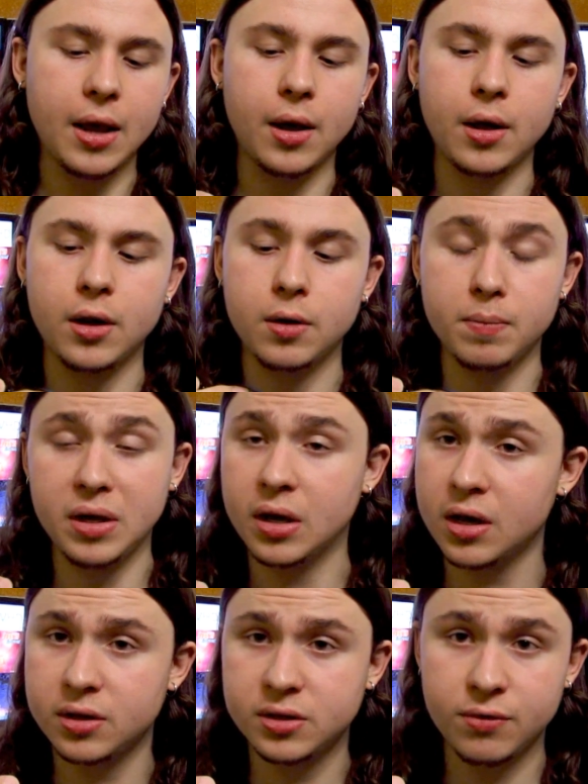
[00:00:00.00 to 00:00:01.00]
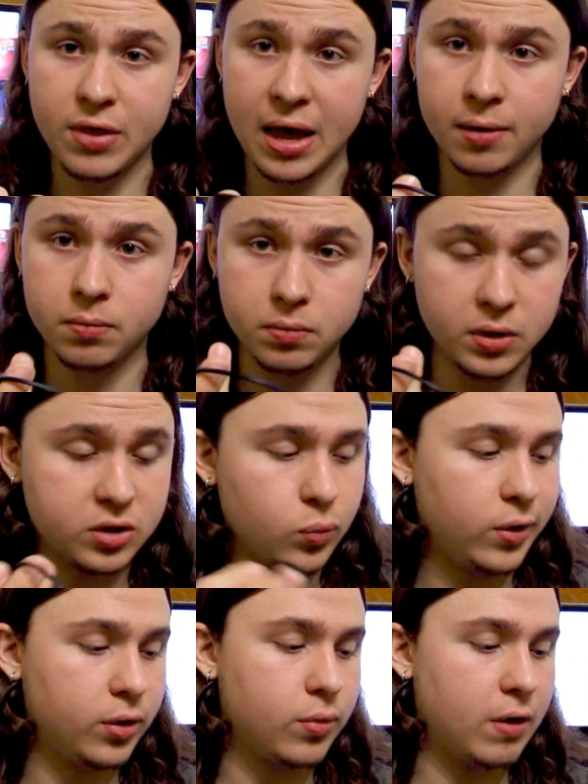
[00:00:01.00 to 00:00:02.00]
and because of that, it's
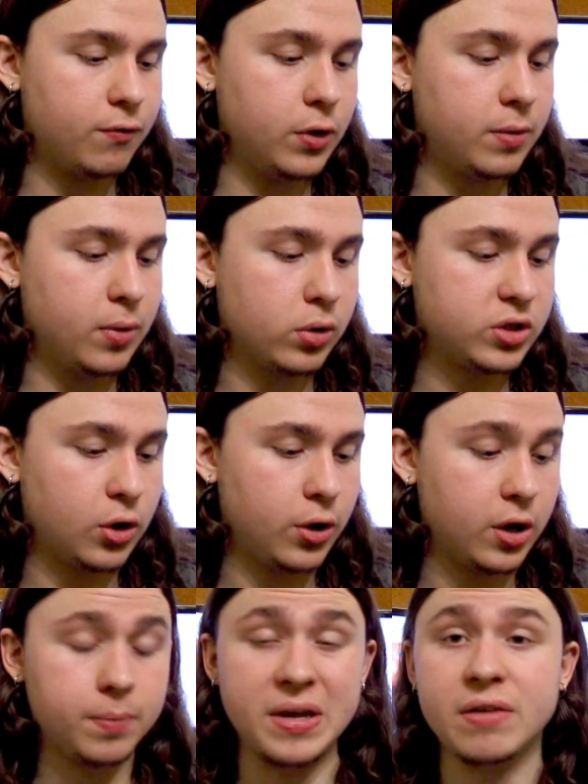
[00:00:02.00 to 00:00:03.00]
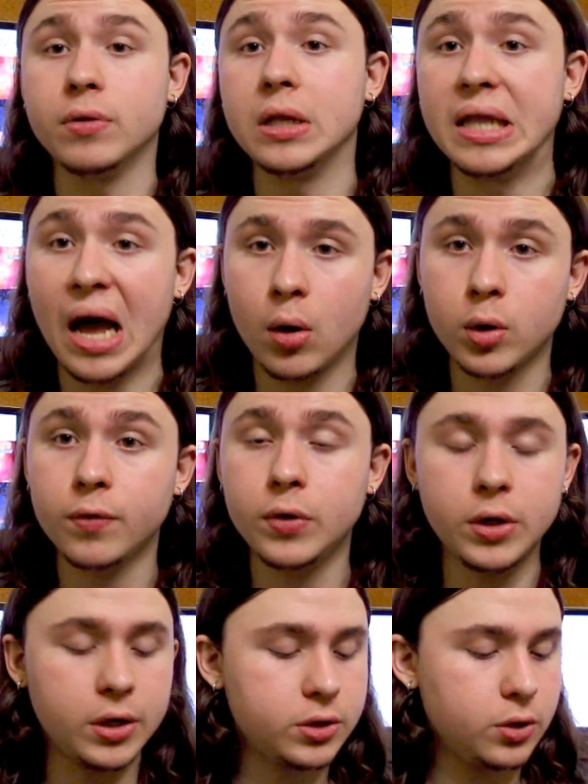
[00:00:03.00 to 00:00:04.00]
really great for you to be able to turn it up even louder if
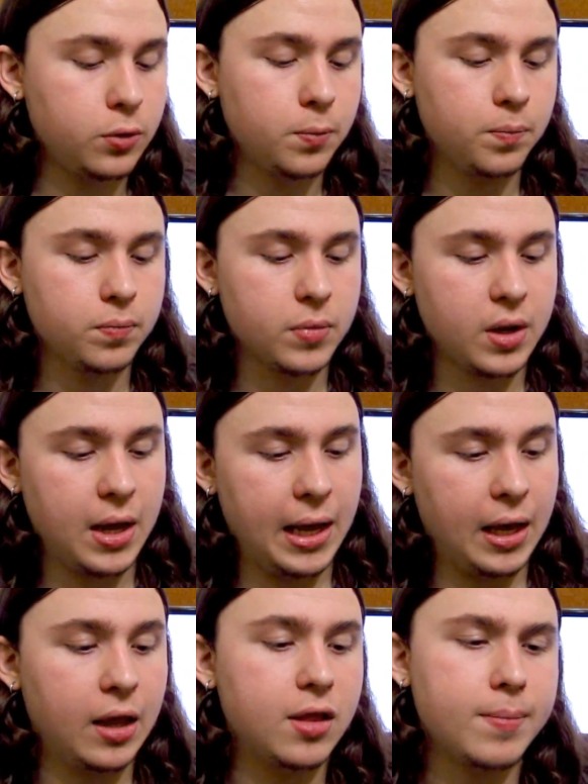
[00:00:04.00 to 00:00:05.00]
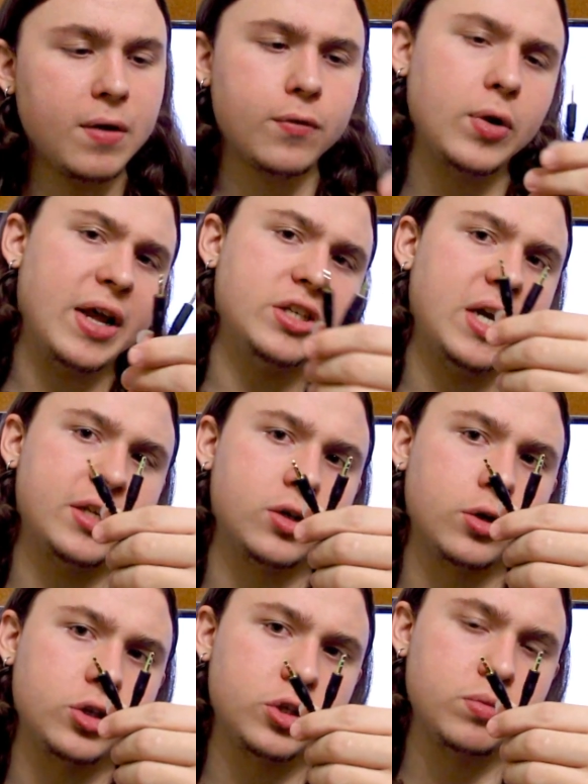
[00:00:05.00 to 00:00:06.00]
you need to. And the microphone head jacks
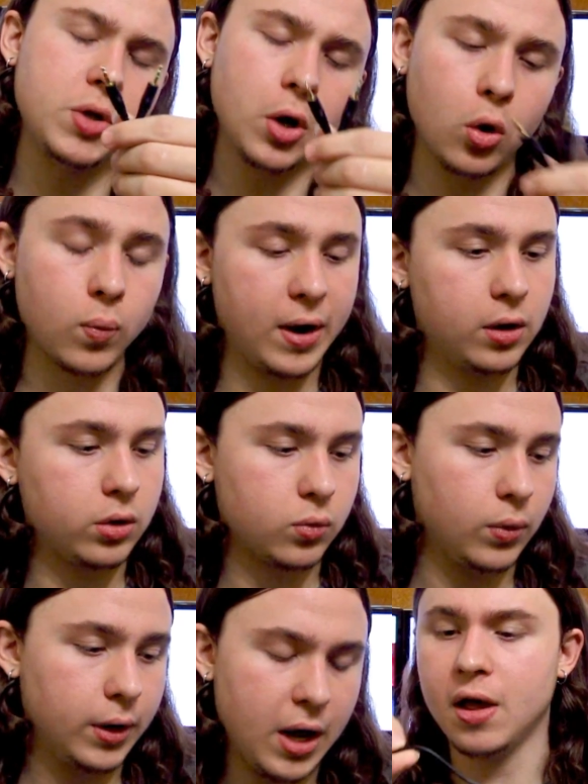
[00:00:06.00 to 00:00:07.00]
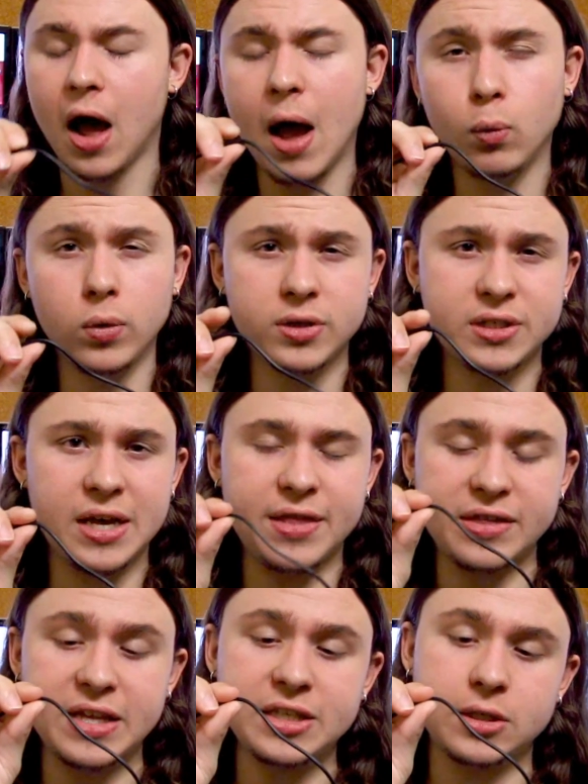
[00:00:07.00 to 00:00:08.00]
are just, you know, a regular one. I will say
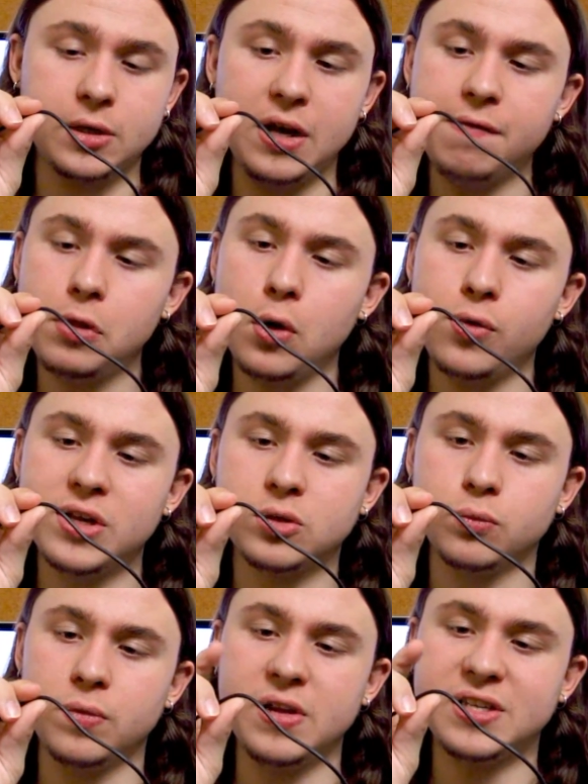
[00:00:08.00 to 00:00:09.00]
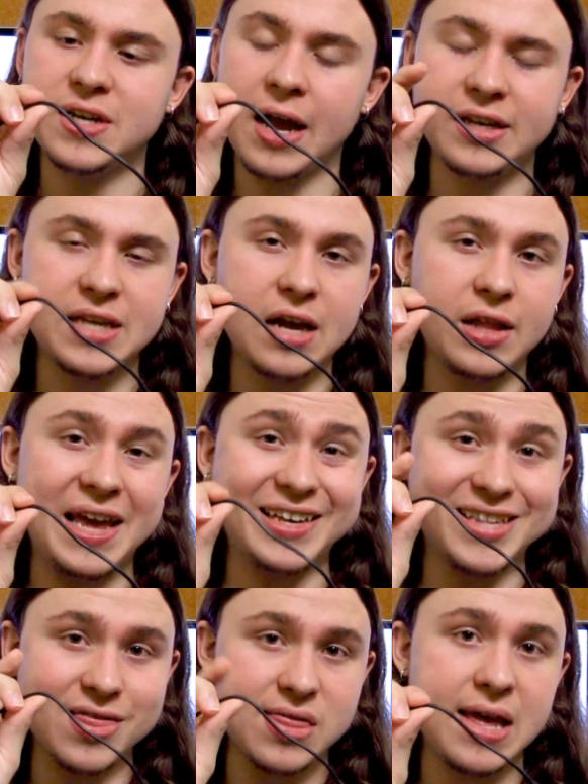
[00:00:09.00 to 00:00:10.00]
that this, even though this is not exactly
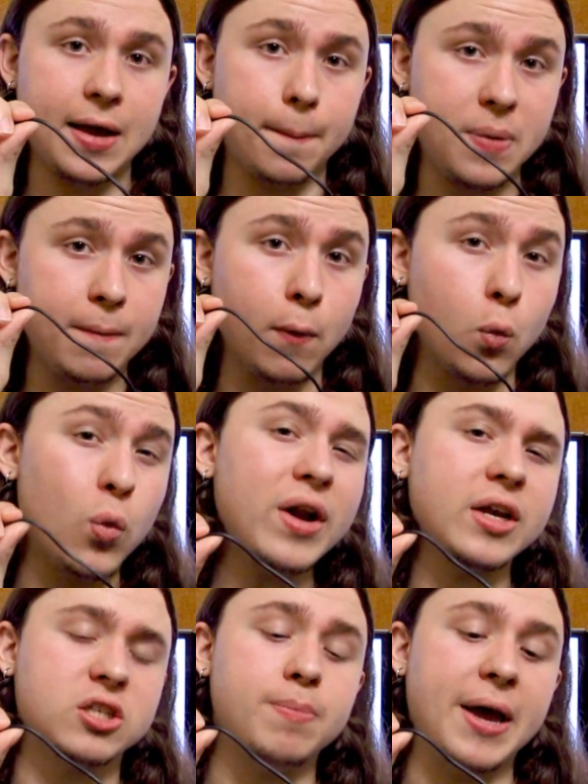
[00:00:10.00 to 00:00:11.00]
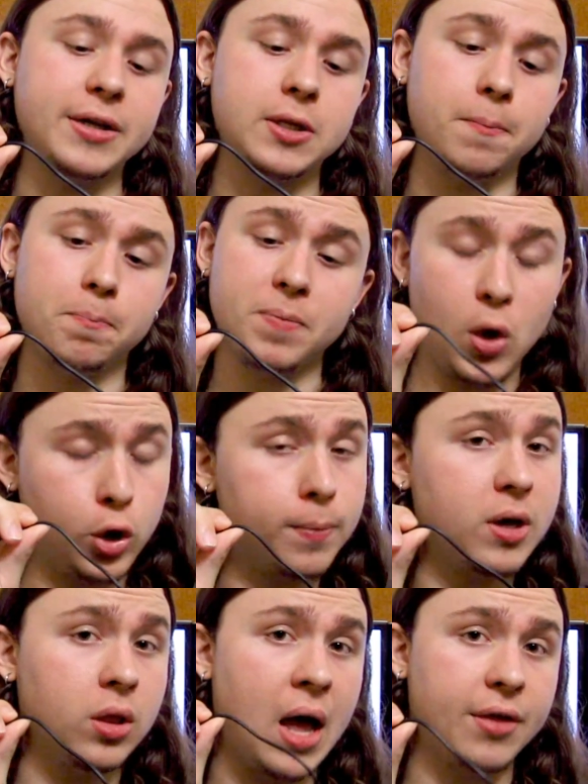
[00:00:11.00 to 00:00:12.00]
as thick people would expect, it could
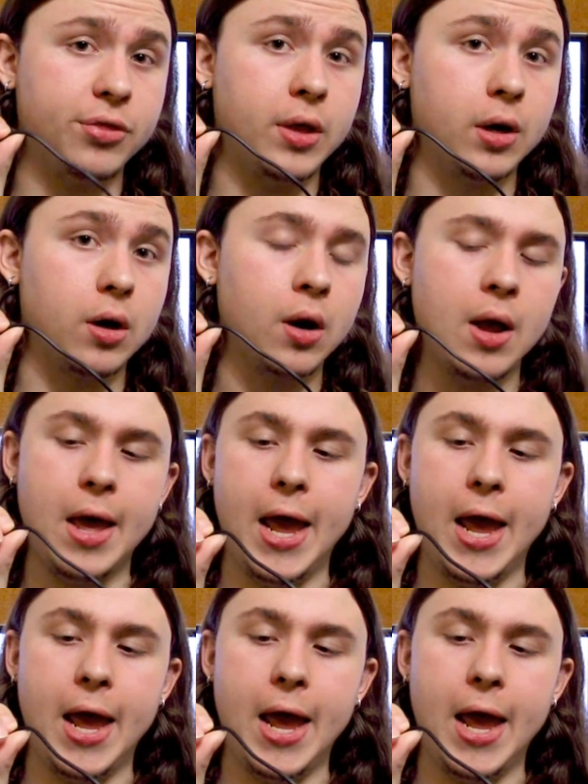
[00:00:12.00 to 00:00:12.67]
be a lot thinner.